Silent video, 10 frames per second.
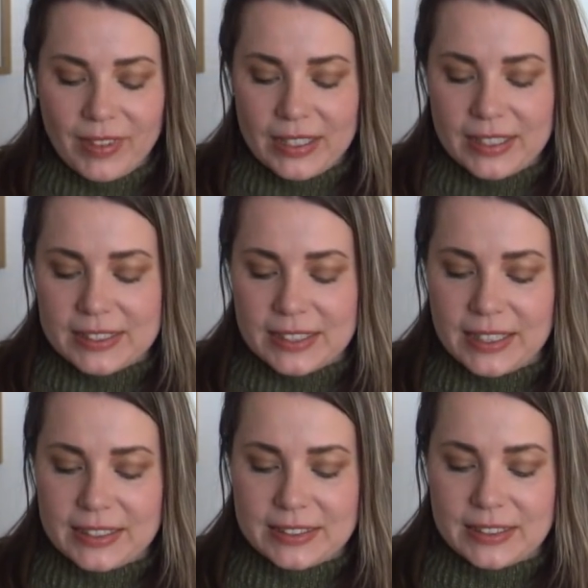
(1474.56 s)
this
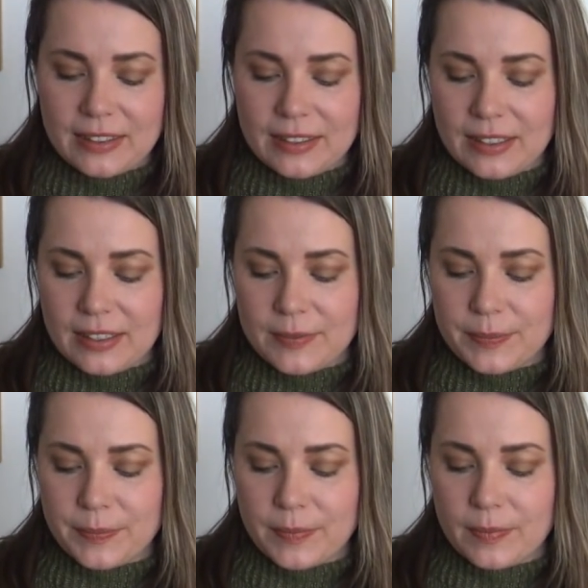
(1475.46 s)
is I
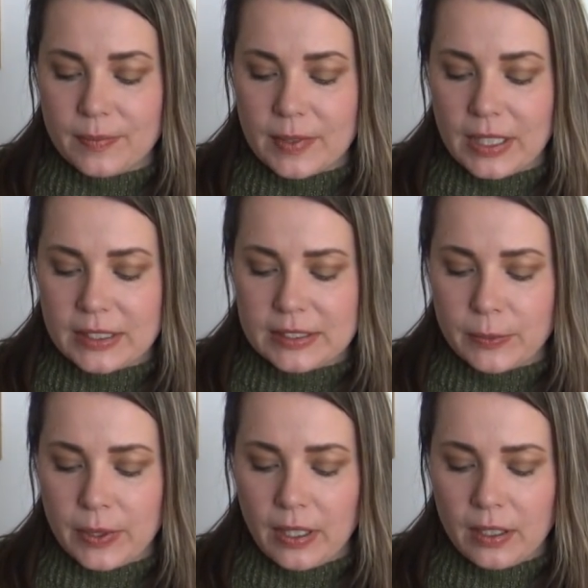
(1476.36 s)
think it's
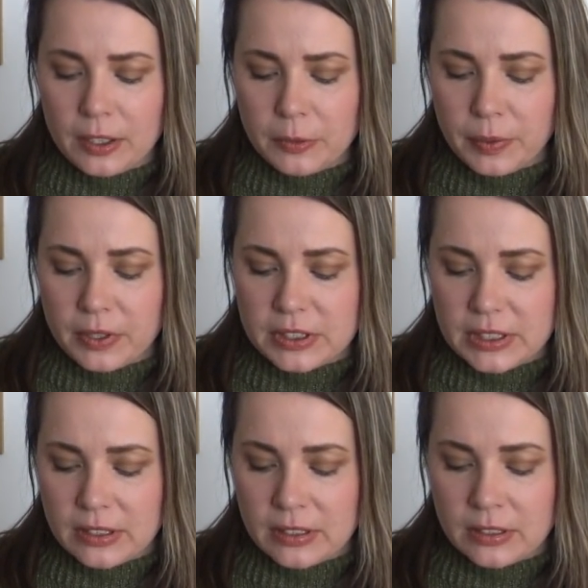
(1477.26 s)

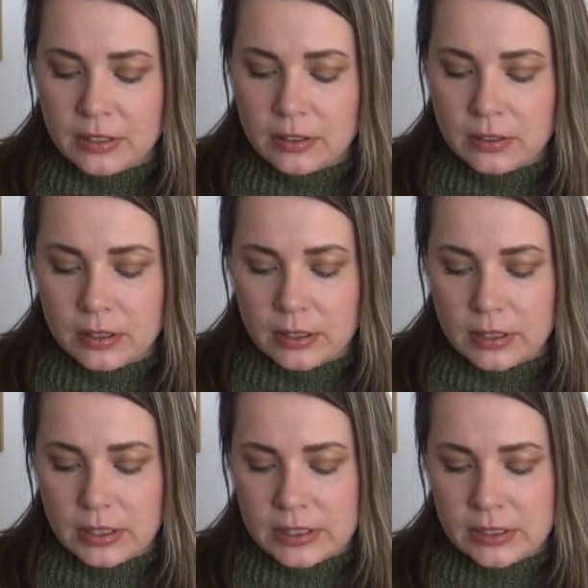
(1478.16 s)
100%.
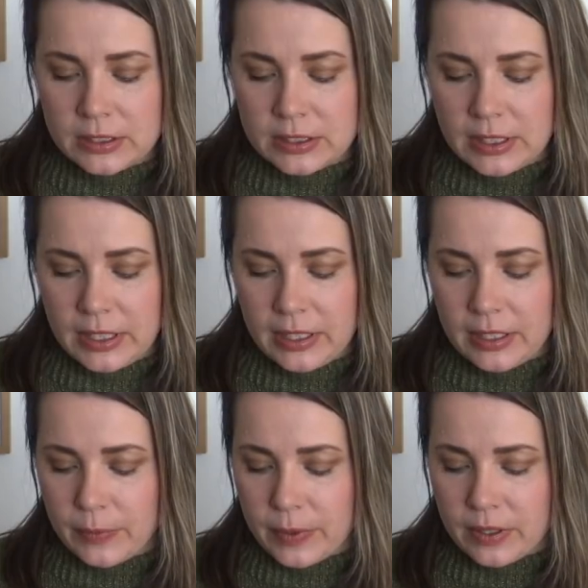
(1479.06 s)
Doesn't say
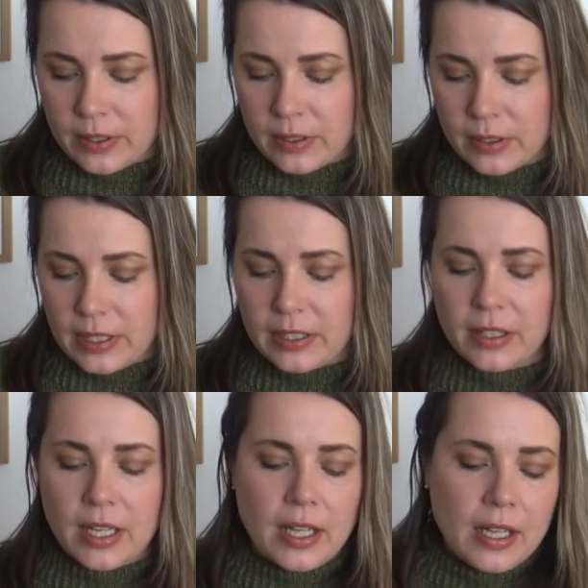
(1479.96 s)
anywhere
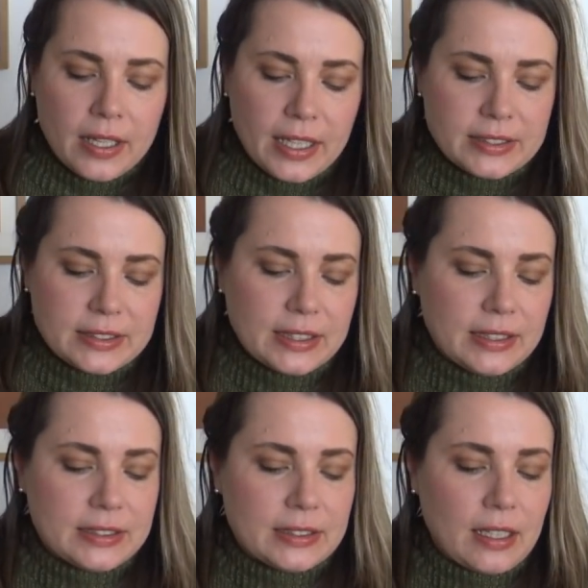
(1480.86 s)
there. Yes,
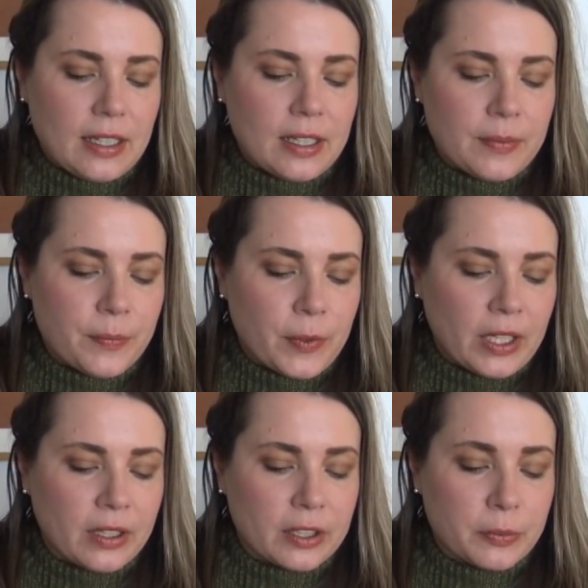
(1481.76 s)
it's
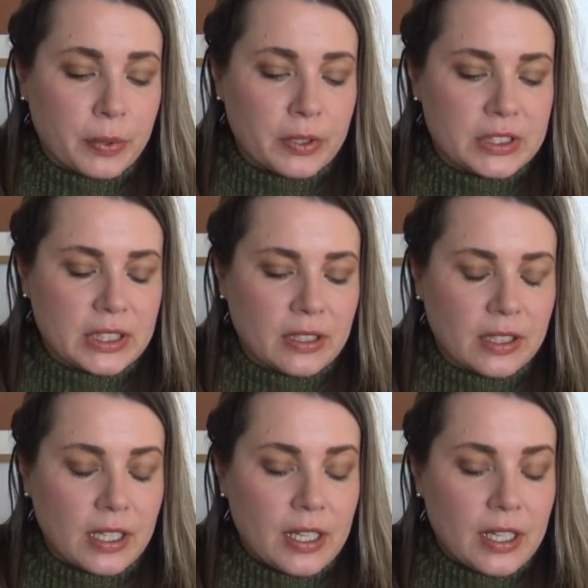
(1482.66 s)
100%